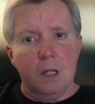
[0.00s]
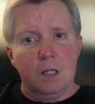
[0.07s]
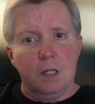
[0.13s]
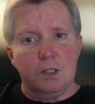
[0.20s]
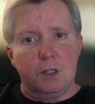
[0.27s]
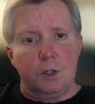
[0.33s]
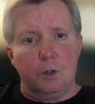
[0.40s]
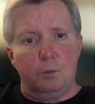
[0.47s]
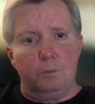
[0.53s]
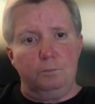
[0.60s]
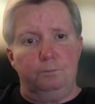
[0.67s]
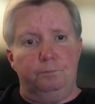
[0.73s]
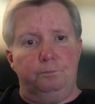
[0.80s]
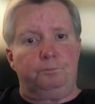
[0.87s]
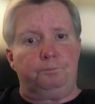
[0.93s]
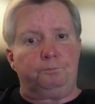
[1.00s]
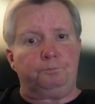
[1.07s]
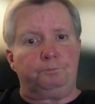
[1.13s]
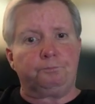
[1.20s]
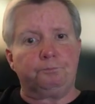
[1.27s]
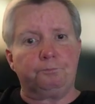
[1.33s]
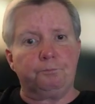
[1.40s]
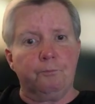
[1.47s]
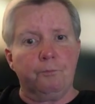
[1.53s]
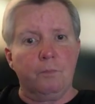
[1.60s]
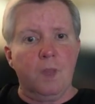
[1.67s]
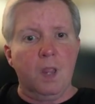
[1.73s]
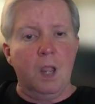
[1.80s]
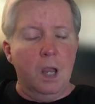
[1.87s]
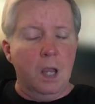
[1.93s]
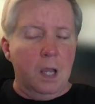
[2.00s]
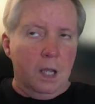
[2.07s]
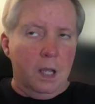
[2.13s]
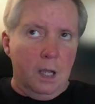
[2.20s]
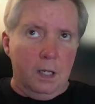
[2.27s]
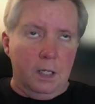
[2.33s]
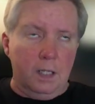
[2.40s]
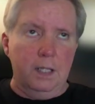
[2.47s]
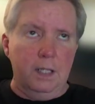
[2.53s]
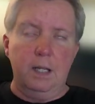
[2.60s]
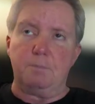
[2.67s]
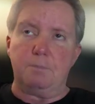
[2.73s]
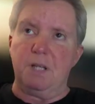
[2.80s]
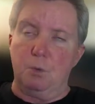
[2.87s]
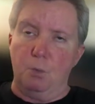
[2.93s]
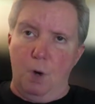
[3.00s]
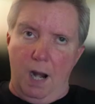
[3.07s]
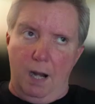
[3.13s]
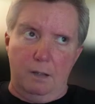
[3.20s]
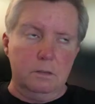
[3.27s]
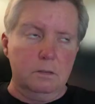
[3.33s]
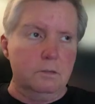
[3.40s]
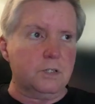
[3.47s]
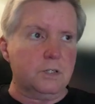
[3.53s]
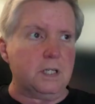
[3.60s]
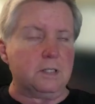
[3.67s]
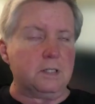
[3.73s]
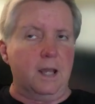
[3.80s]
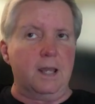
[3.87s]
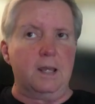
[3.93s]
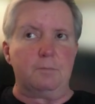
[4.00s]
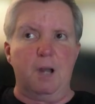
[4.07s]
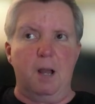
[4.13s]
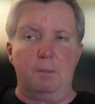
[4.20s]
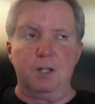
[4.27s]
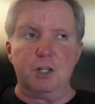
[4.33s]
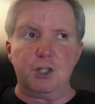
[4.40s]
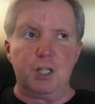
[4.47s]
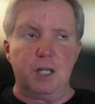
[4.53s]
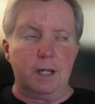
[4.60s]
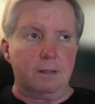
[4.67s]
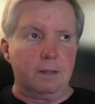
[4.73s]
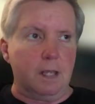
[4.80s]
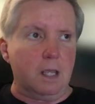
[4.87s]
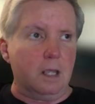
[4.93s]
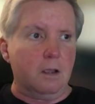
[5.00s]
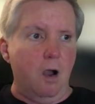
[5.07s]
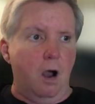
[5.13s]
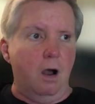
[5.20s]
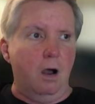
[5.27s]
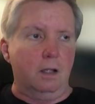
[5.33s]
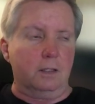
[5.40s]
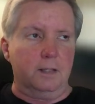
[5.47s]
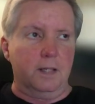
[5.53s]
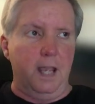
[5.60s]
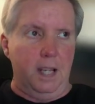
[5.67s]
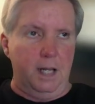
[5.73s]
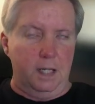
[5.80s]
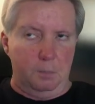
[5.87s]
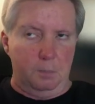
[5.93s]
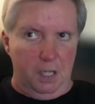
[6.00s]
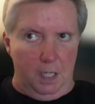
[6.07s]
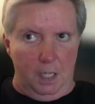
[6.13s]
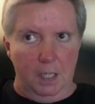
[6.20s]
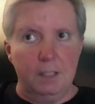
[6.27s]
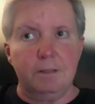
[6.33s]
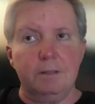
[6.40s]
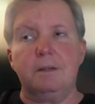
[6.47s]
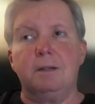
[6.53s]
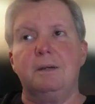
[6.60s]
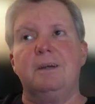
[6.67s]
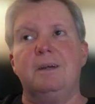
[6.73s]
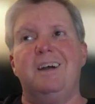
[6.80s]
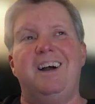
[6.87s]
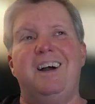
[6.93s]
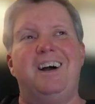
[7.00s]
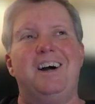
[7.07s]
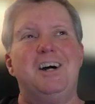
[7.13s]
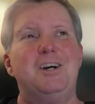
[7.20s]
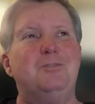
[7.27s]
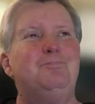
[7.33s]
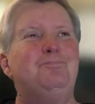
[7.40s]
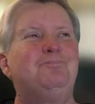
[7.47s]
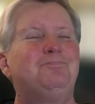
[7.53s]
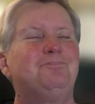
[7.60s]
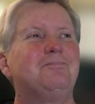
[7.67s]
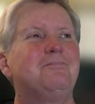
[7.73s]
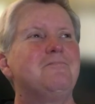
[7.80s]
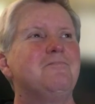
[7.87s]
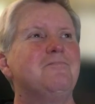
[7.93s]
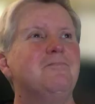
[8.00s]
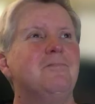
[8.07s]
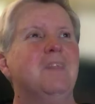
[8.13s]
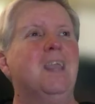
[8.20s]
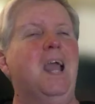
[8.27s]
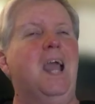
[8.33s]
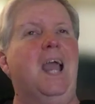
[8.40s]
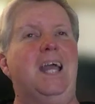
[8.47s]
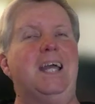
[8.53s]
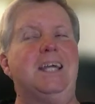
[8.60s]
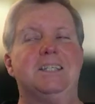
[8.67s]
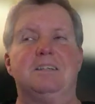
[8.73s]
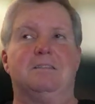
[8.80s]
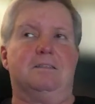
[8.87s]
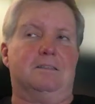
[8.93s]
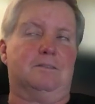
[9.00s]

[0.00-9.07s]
So it had been a while since I had published anything on KDP. Um, and